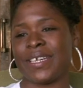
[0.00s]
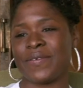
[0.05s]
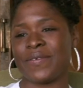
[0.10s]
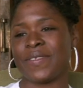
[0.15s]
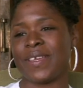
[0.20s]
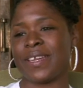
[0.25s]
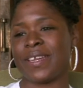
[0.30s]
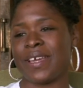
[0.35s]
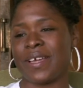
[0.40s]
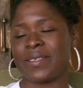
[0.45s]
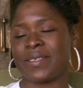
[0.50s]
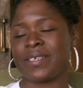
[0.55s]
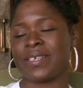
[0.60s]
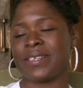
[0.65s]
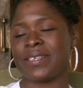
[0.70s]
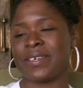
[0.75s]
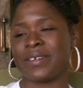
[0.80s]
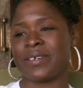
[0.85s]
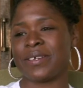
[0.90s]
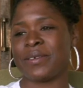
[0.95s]
evening. I
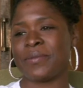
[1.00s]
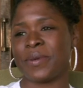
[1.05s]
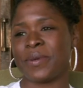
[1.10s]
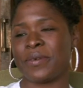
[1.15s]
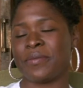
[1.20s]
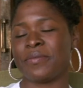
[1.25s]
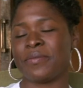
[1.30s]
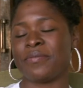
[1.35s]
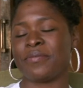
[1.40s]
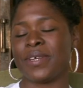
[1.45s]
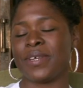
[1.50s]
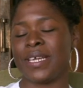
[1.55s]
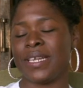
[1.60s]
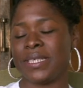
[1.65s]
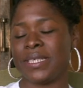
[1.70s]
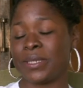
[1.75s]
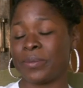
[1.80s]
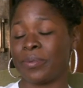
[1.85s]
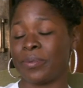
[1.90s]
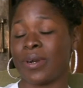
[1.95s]
think they're gonna be
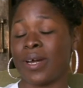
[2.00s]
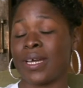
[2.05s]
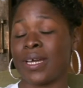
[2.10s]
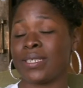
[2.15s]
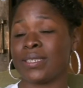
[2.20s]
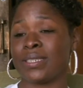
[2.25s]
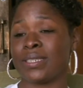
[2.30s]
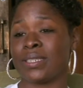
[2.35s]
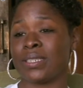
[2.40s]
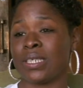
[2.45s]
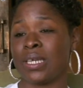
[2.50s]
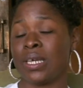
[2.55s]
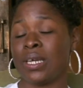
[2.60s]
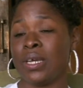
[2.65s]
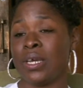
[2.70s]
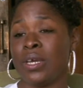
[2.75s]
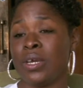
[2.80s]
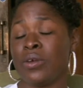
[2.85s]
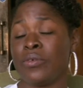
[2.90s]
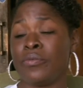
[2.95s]
really surprised,
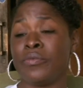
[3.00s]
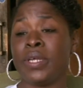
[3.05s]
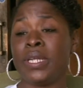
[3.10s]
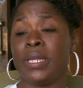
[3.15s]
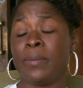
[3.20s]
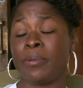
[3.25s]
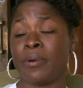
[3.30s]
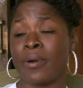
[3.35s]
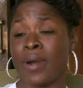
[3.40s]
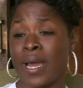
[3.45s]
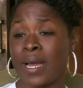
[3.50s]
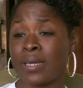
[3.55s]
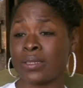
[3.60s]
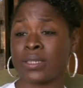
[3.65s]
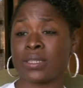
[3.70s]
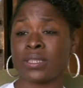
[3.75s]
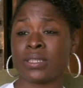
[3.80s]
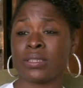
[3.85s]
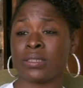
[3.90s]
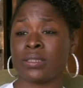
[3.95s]
really
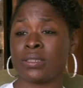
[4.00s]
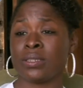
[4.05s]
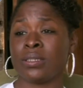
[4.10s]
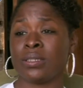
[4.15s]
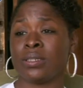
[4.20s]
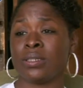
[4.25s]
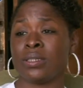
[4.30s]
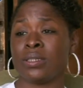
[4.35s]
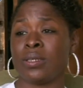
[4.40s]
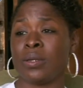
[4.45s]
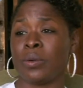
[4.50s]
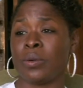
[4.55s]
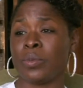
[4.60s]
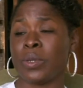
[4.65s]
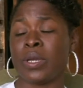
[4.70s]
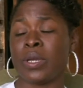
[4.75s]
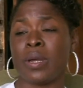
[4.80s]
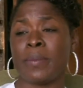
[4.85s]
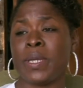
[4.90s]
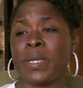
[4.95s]
proud.
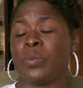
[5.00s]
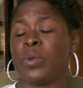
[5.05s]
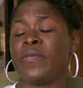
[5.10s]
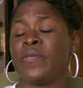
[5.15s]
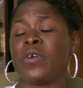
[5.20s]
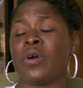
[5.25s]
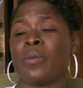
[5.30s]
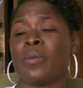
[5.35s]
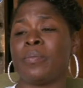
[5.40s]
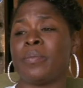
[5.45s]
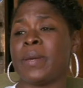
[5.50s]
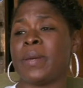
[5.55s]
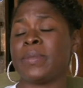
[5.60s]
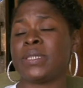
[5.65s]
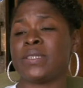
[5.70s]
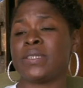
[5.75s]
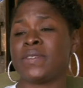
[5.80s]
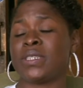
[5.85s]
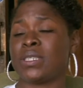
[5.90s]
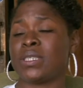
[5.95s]
We've got
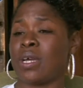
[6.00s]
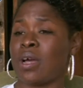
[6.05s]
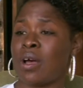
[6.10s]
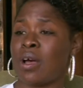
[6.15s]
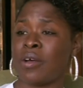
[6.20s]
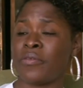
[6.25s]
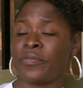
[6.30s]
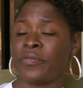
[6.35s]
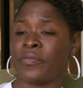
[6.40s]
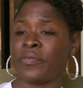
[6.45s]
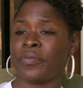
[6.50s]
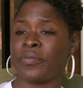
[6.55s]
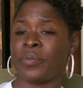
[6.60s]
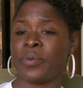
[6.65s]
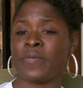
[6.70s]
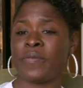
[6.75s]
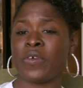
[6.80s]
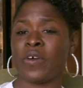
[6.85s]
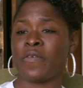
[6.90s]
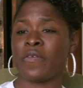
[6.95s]
members of staff,
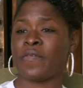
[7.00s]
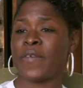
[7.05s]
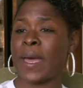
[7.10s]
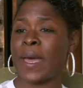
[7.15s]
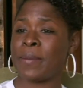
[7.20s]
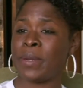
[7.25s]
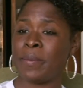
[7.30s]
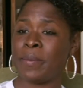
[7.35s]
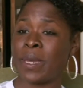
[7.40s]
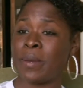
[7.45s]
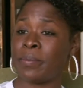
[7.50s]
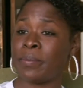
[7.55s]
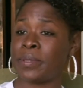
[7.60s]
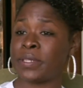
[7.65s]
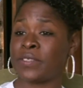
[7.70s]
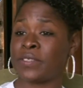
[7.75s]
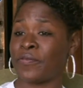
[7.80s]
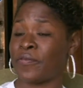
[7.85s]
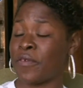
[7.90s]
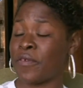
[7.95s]
we've got family
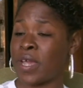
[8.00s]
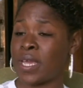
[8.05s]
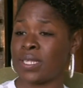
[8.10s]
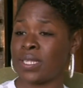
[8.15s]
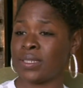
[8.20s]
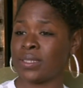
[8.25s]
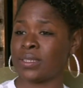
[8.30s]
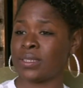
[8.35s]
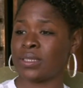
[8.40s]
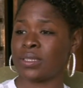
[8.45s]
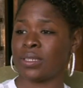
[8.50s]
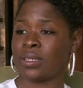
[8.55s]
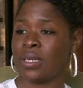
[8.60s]
members, friends,